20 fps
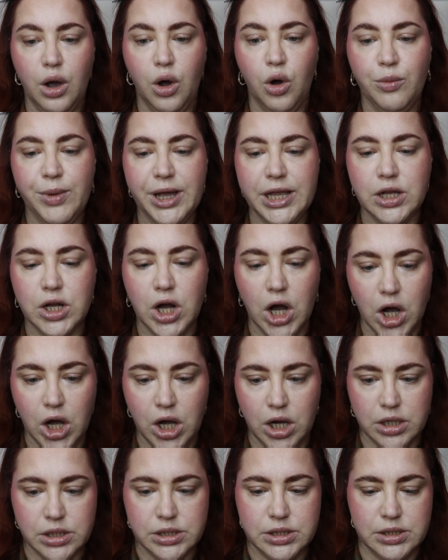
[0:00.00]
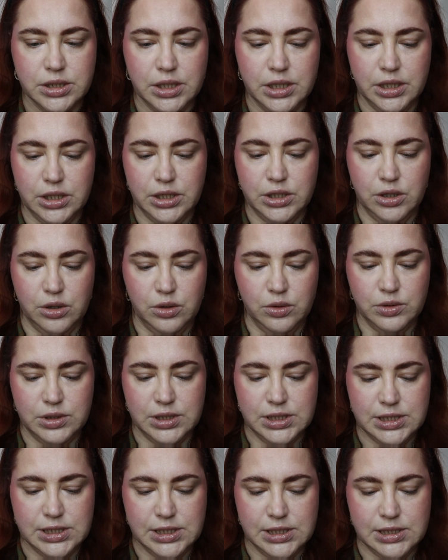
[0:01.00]
oh my god, you know,
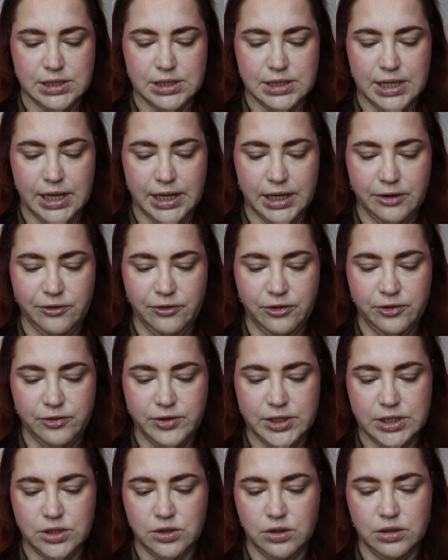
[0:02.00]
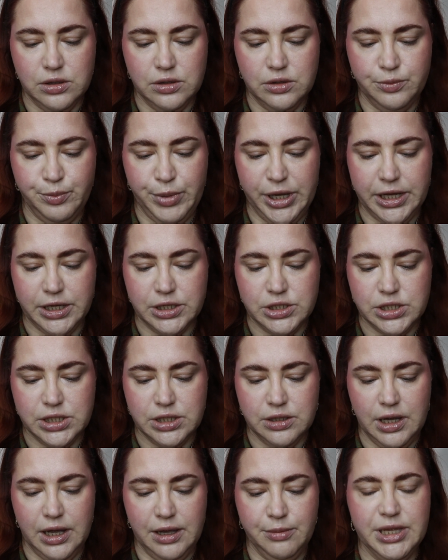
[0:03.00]
this is like $50
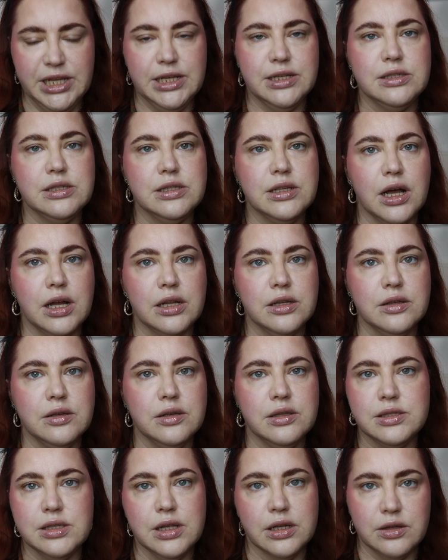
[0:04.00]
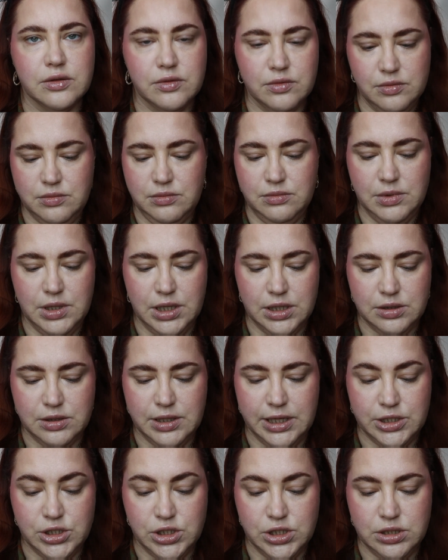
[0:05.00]
packaging. I mean, it's not
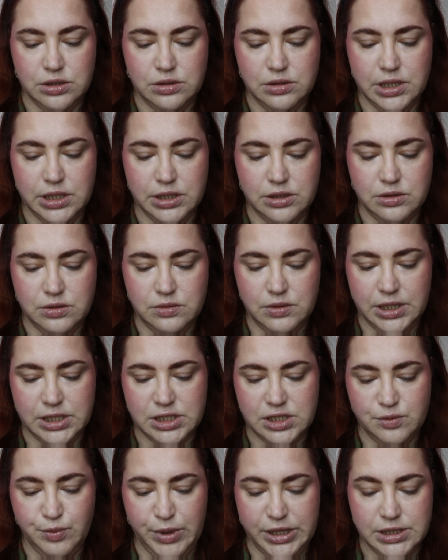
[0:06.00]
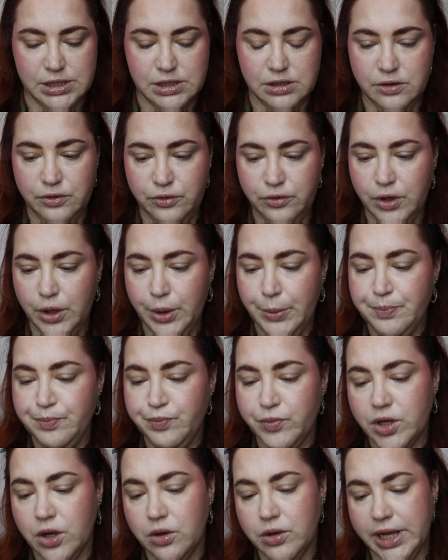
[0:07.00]
that expensive.
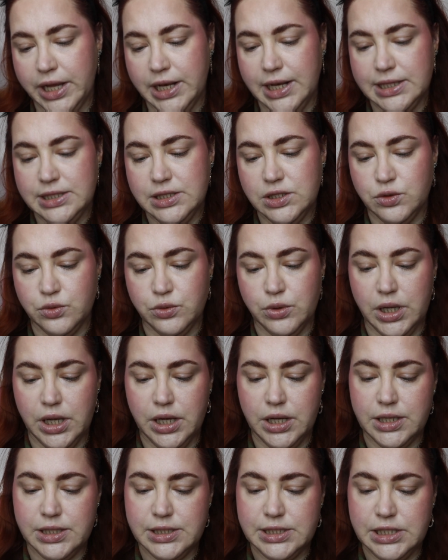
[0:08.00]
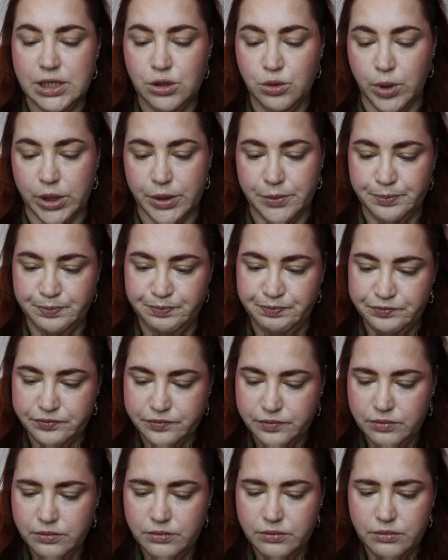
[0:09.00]
Okay, let's do CO1.
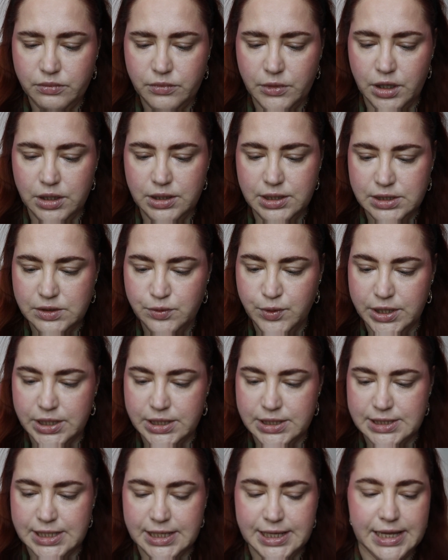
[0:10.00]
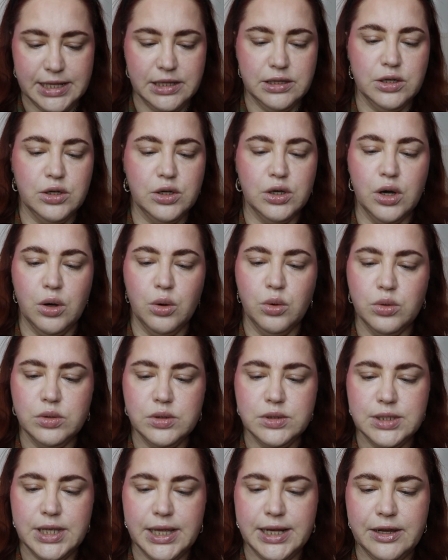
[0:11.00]
This one is again the
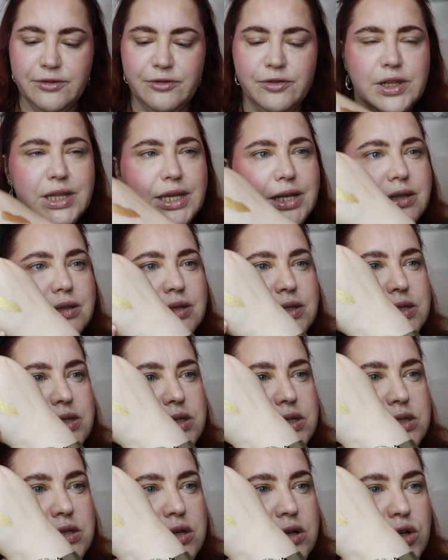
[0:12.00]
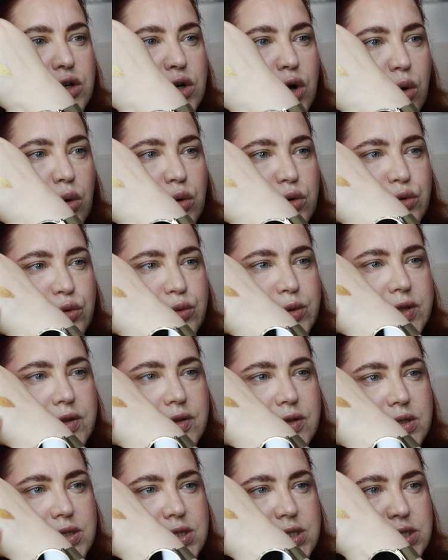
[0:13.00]
gold, and I feel like this is a gold
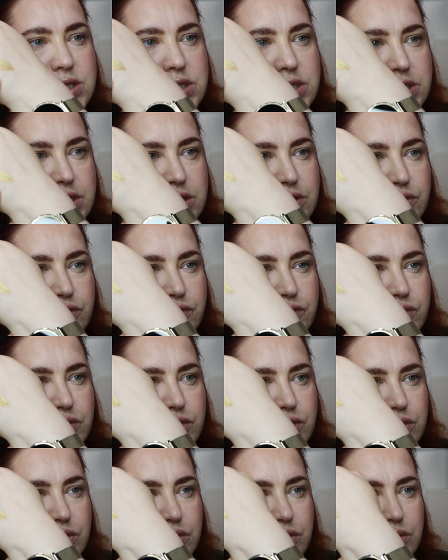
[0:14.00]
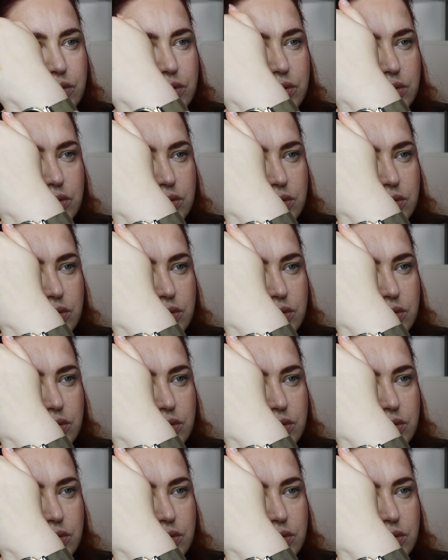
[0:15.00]
with a silver